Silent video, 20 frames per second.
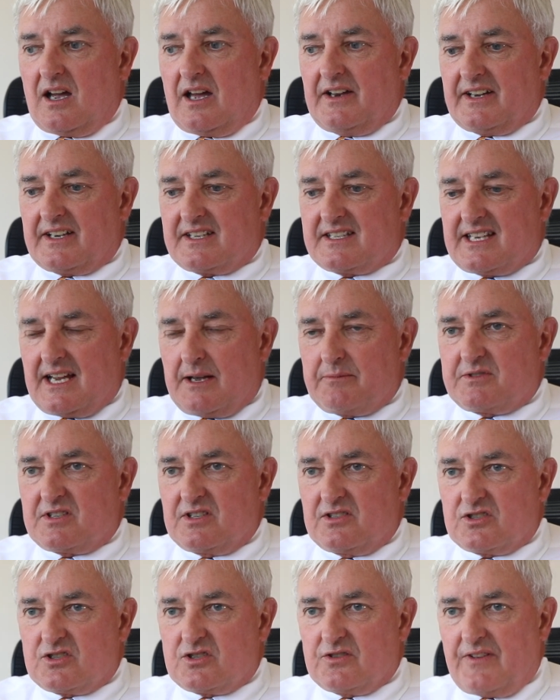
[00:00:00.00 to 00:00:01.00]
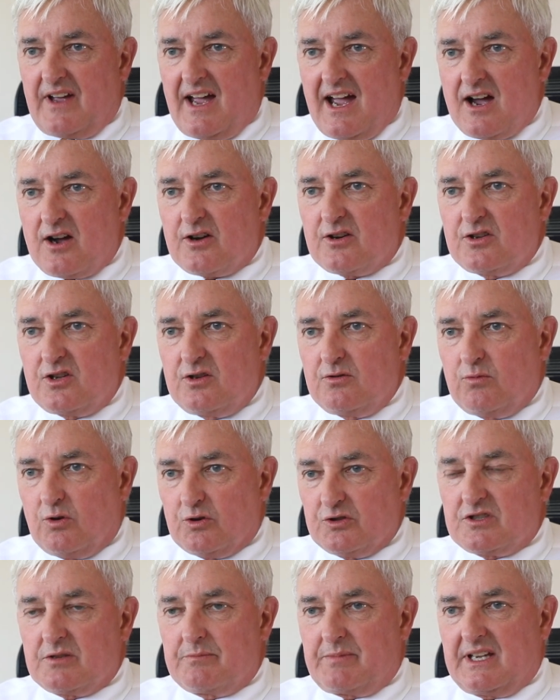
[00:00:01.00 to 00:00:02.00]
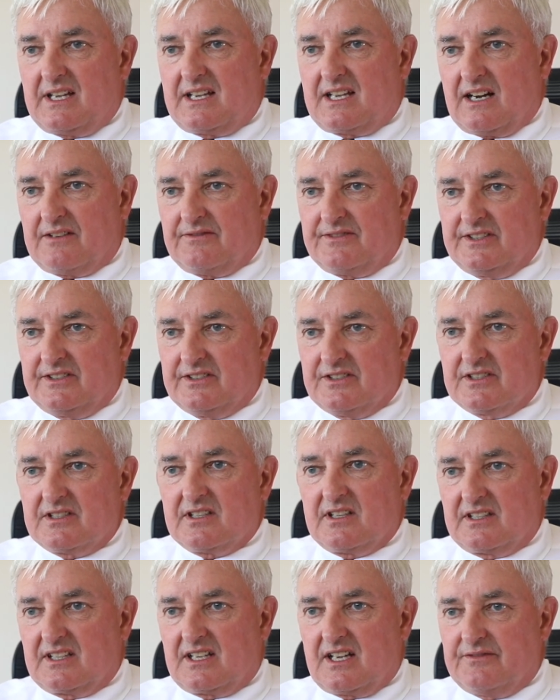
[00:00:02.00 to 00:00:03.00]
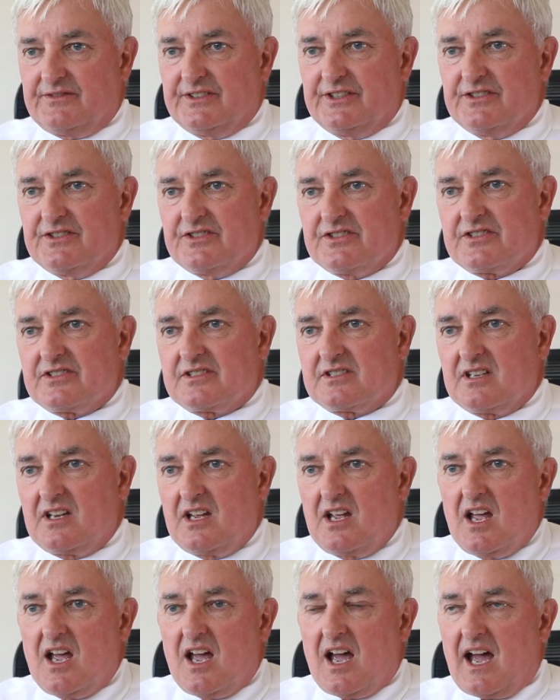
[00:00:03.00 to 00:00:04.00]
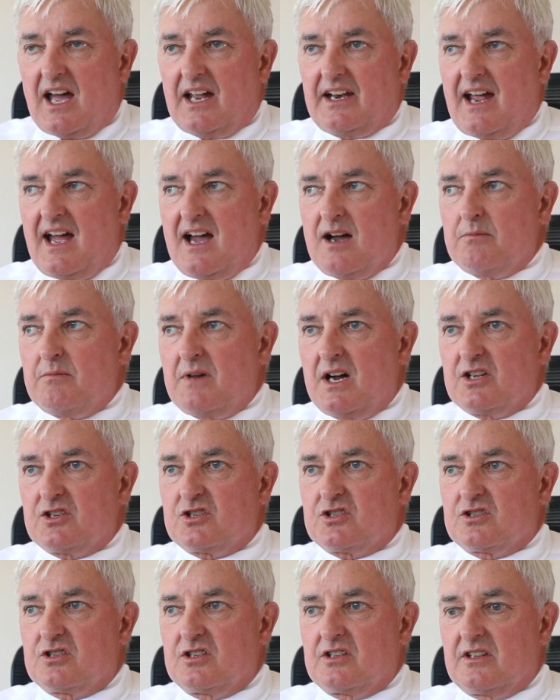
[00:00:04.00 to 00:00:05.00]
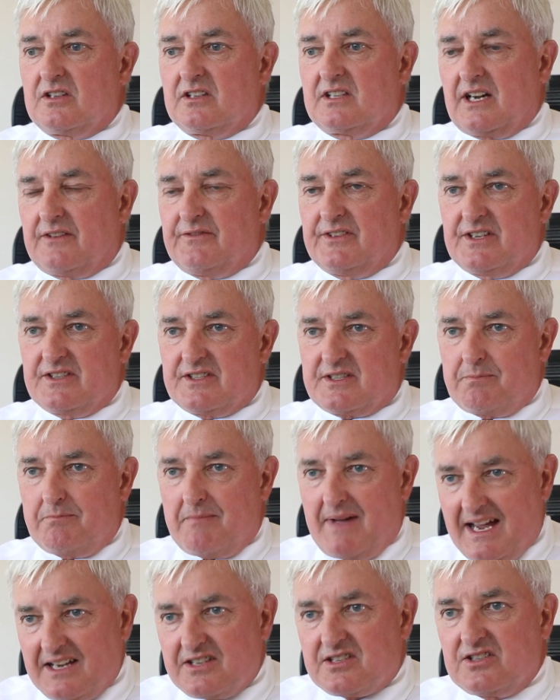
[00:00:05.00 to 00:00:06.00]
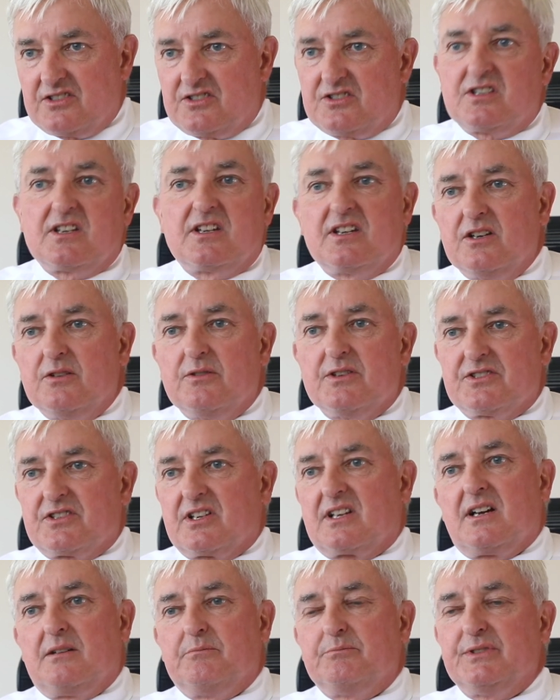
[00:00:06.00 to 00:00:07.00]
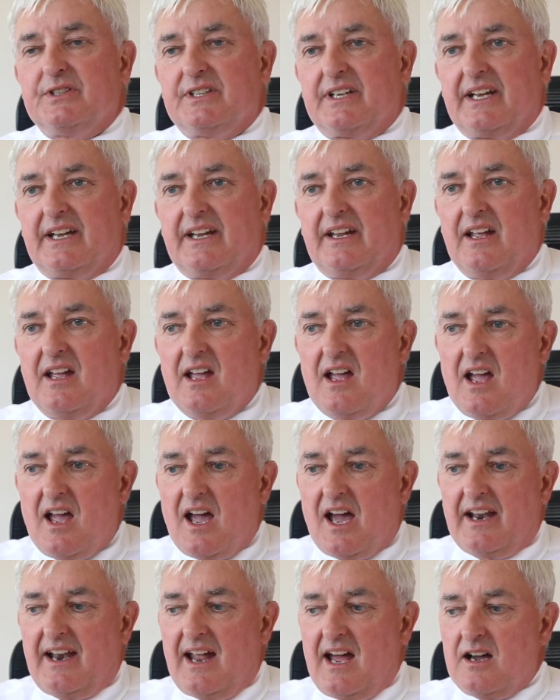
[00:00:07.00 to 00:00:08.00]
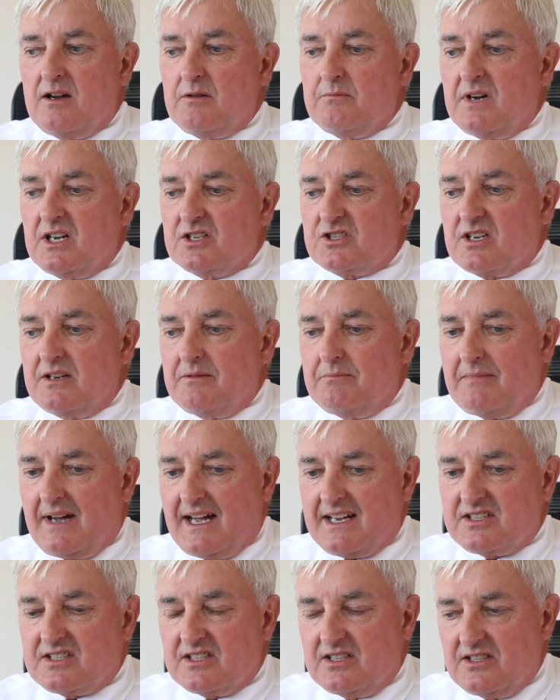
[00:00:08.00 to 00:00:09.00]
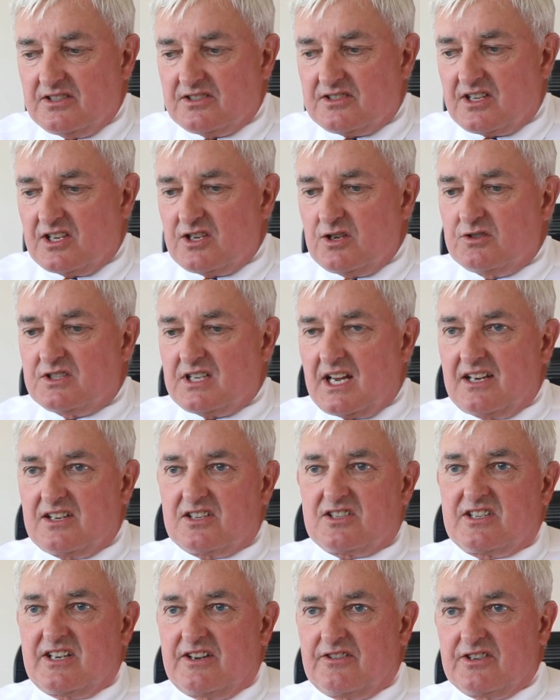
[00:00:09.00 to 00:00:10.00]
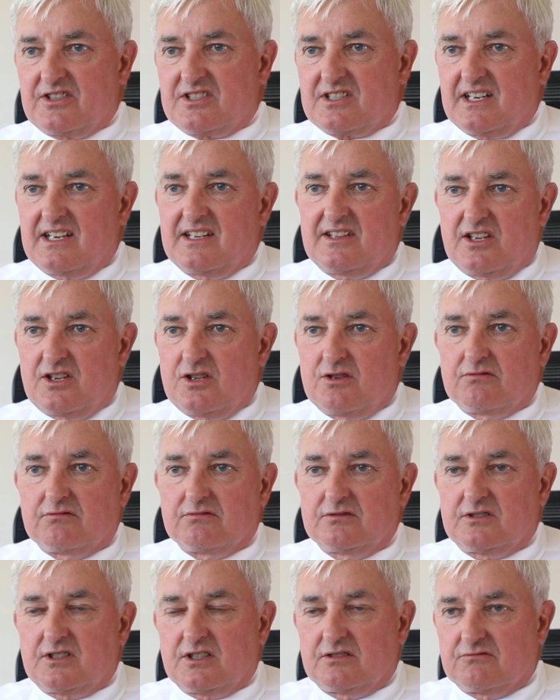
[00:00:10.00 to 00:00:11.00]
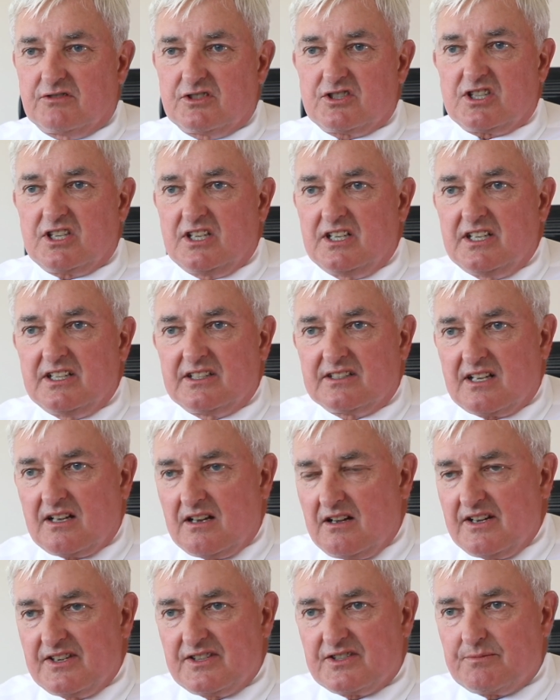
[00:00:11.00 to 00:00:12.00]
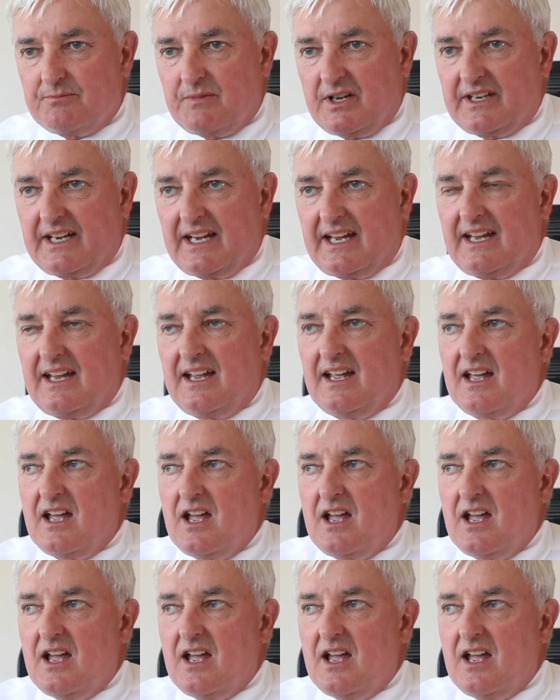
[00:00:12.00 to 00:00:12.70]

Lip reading: an acceptance of how you want to be governed and governanced, and how much governance matters to you as a company, and how much it matters that you take seriously that you can return clients' money,